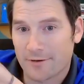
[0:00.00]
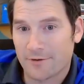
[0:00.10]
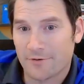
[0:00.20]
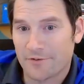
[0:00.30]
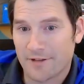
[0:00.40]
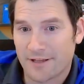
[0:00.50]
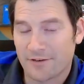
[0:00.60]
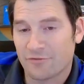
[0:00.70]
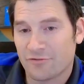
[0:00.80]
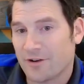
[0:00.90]
Or are you
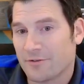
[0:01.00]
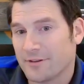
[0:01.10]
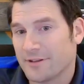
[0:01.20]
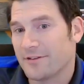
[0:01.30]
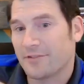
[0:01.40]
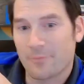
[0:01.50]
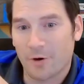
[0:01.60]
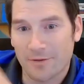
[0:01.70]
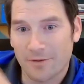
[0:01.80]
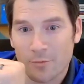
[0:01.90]
saying generally as the
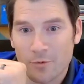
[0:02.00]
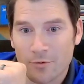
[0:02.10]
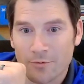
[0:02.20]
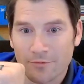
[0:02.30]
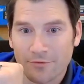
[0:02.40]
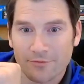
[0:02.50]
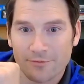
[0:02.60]
market moves,